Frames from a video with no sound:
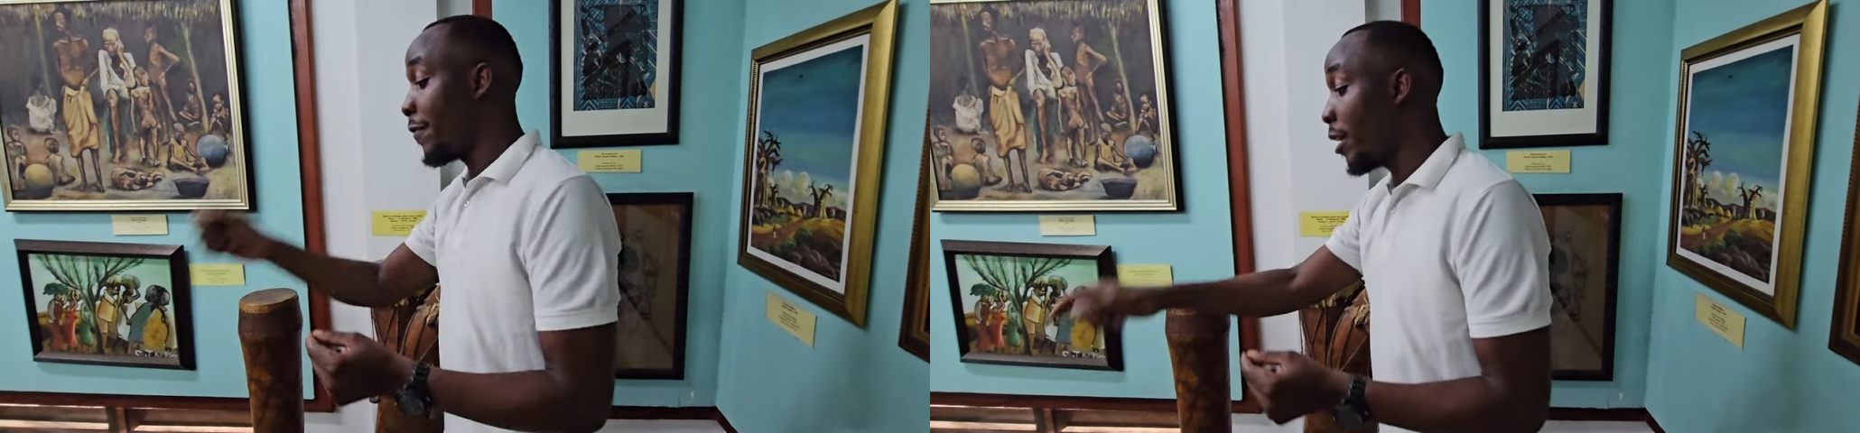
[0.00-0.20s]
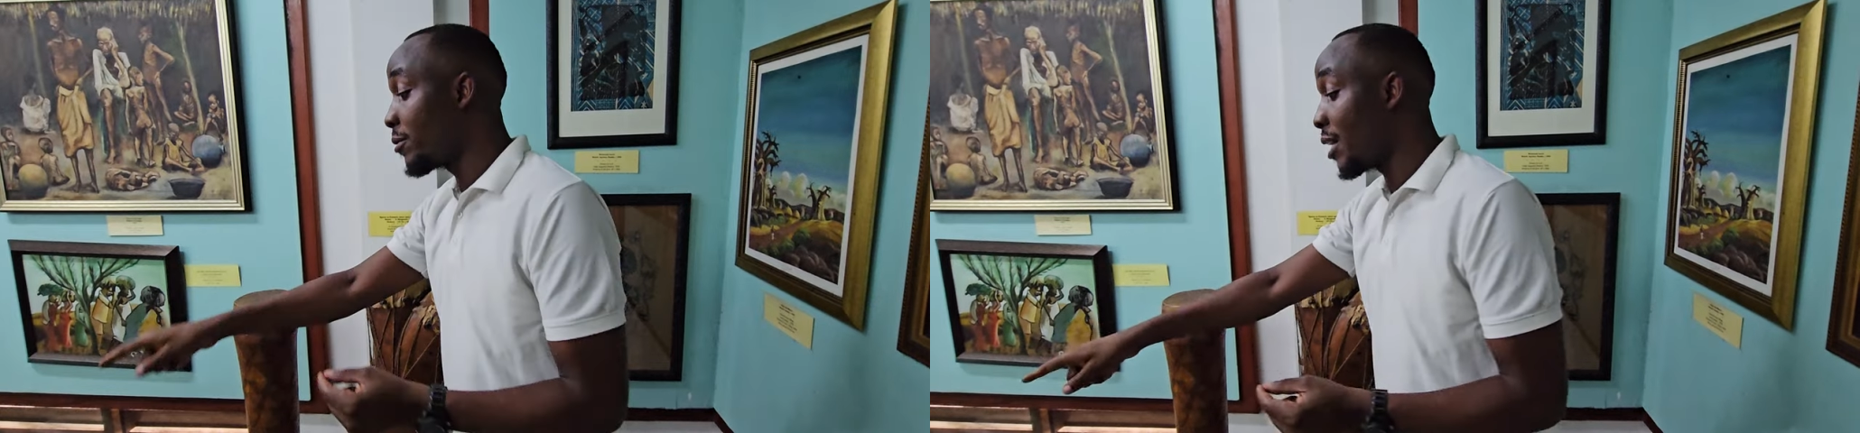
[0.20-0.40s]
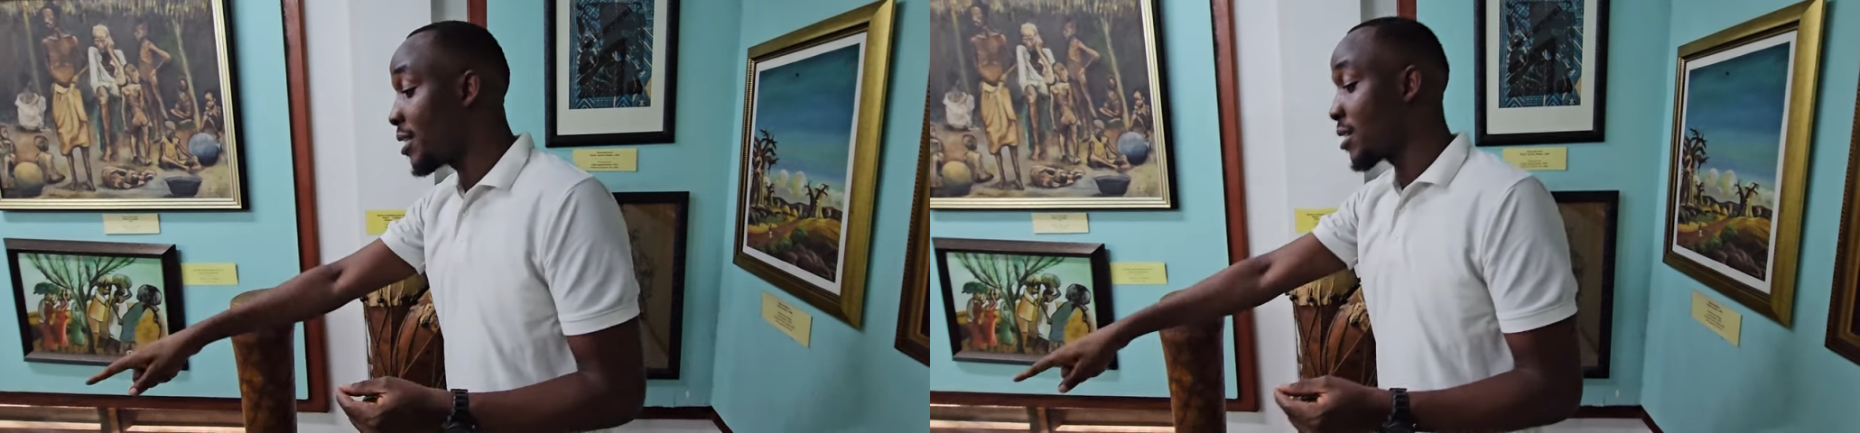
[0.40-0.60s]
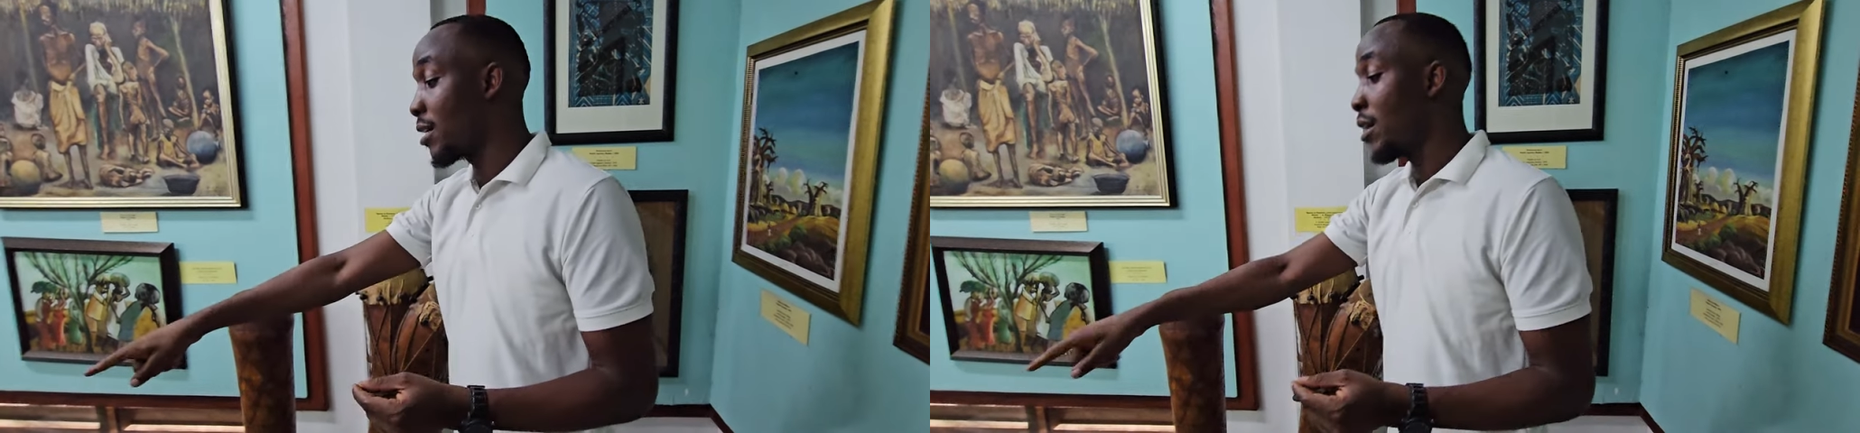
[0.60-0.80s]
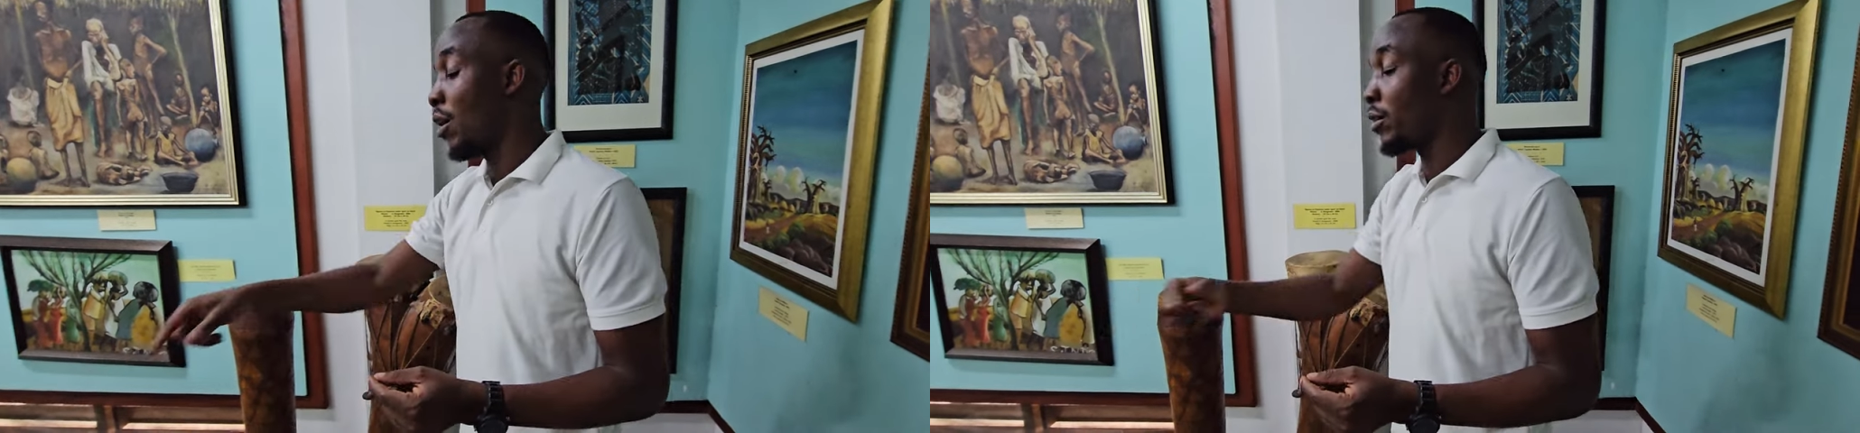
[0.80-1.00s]
found
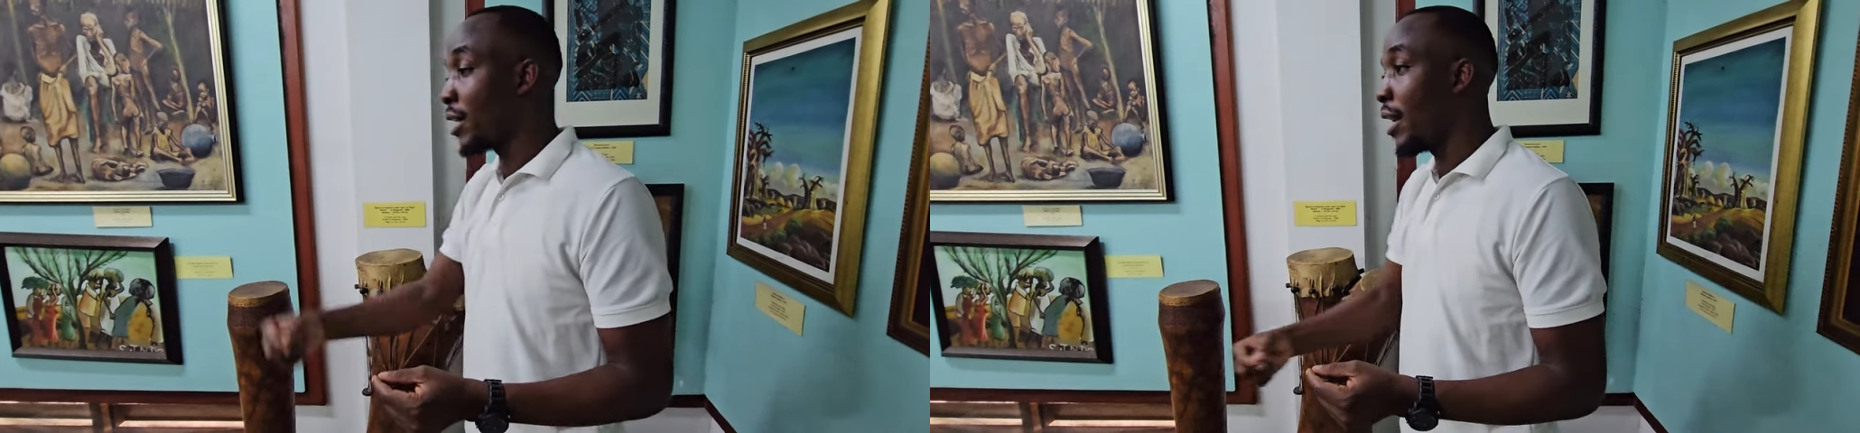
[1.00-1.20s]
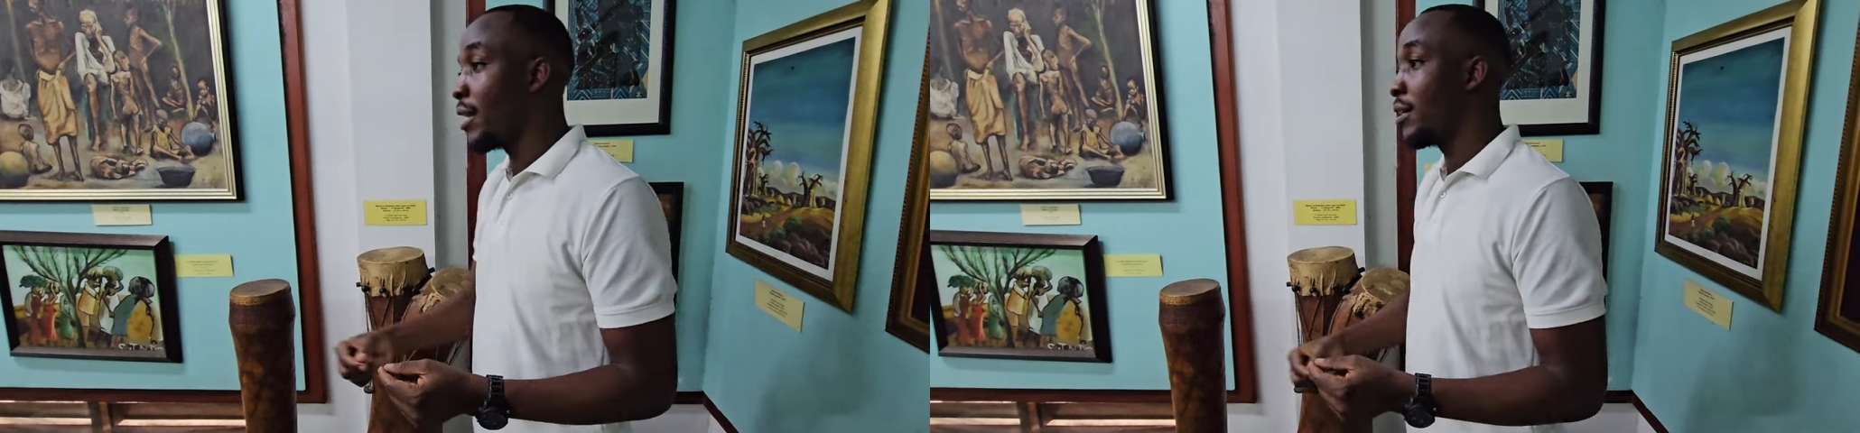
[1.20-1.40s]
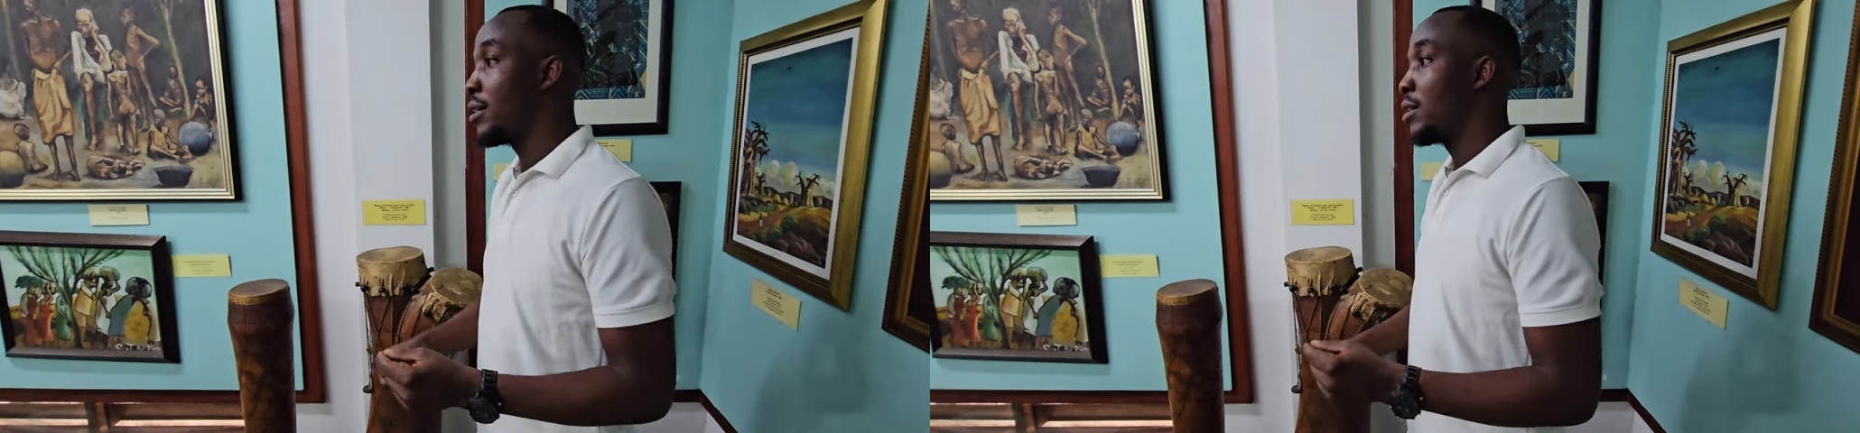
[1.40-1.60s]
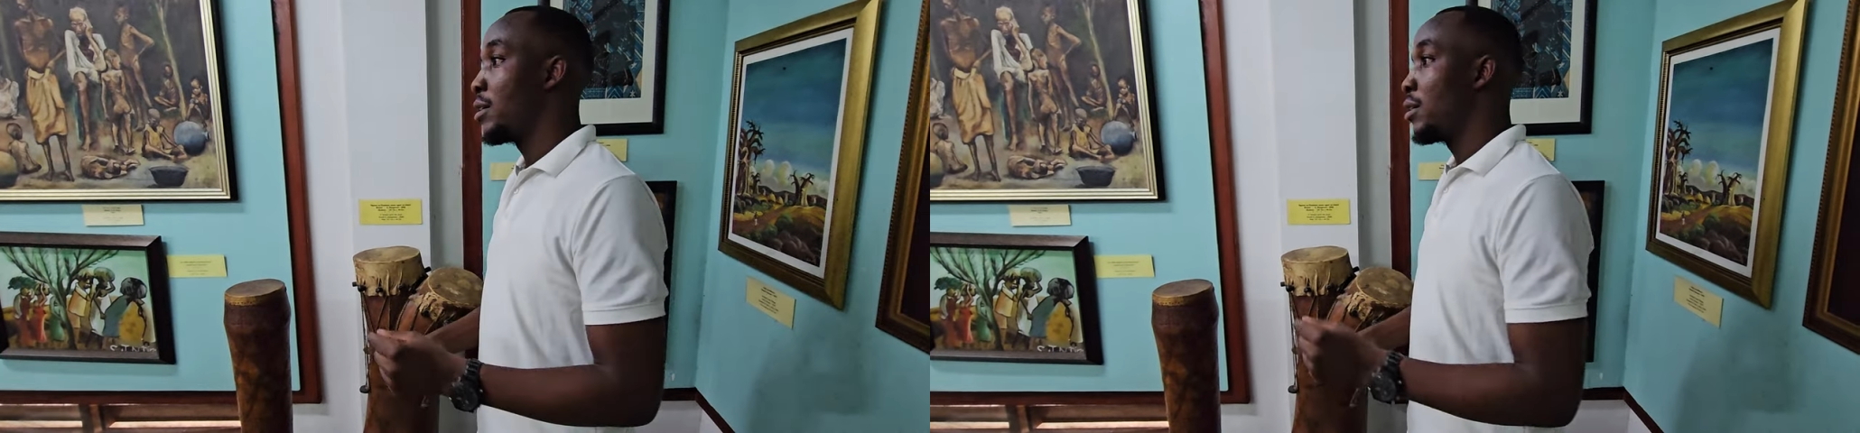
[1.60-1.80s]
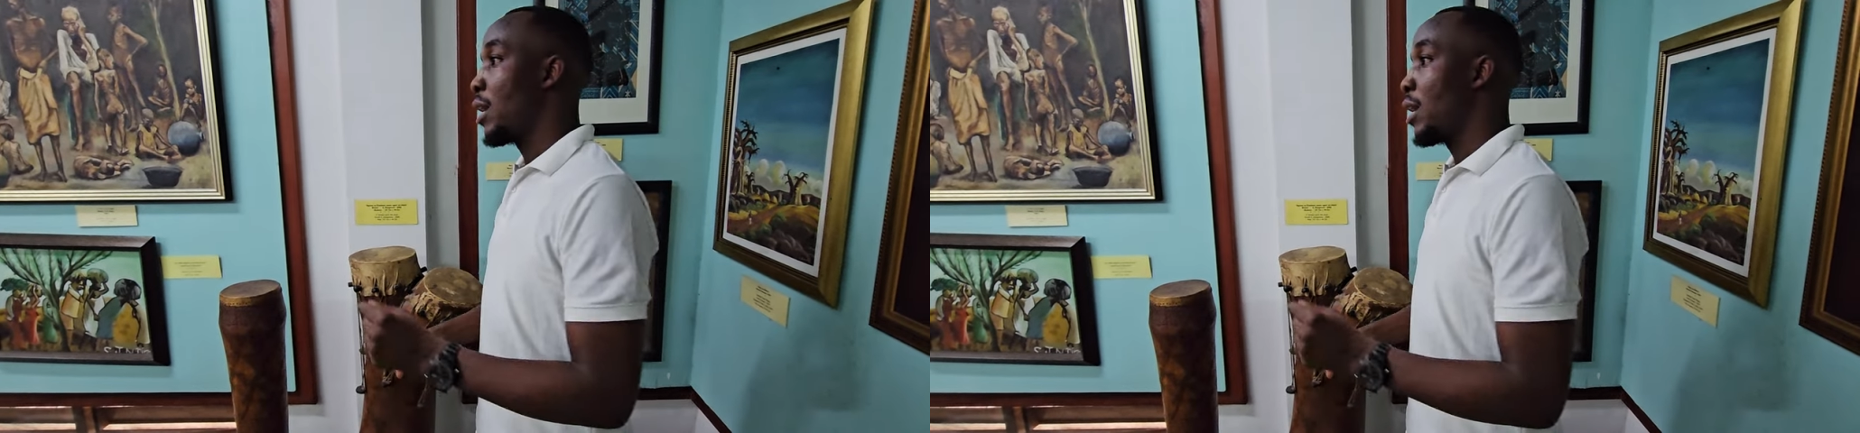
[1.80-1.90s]
that, okay,